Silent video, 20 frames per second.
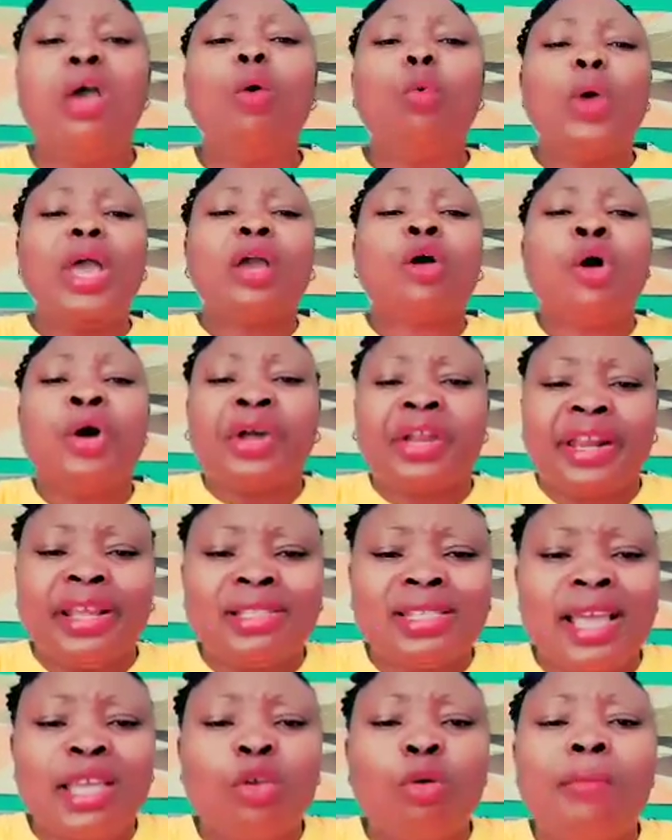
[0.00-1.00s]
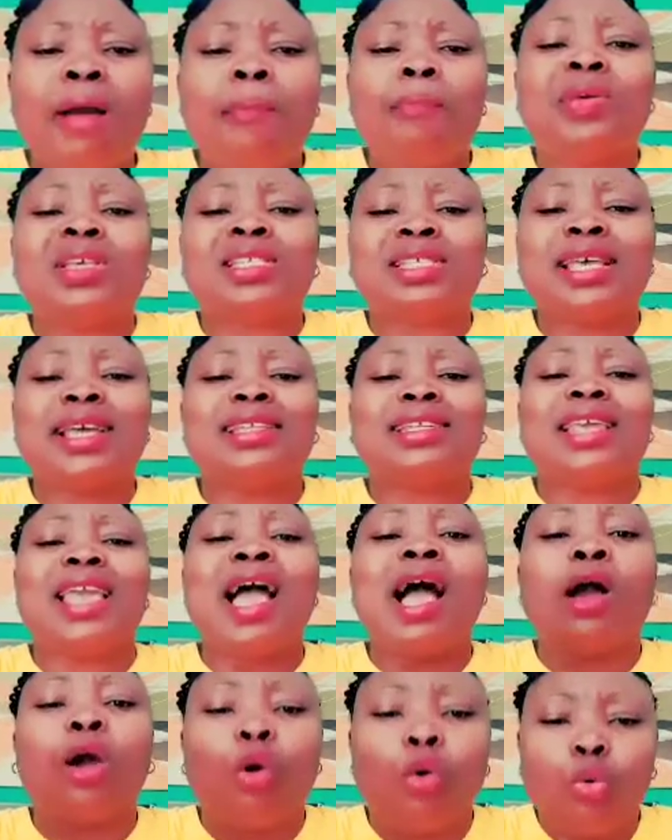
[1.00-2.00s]
When God created human beings, said they
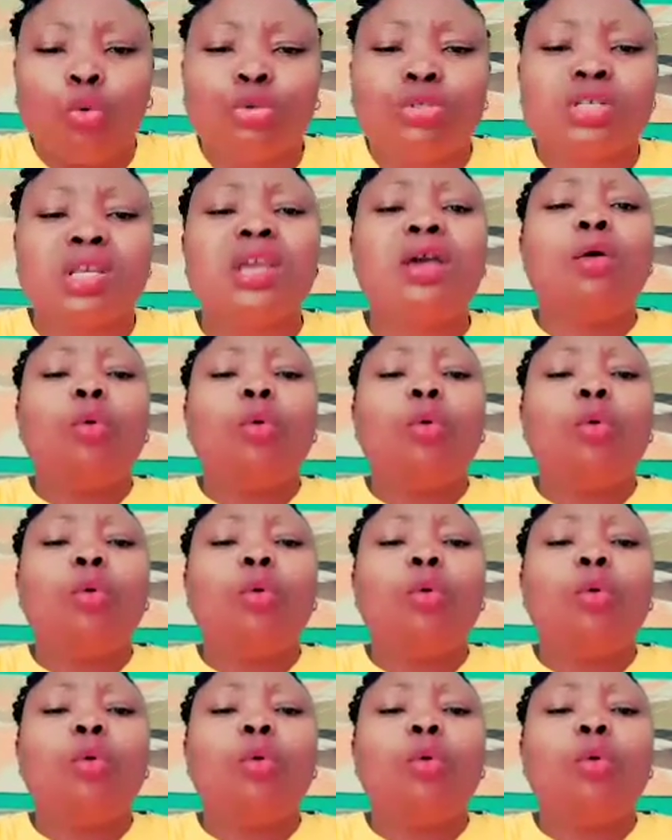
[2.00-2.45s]
are good.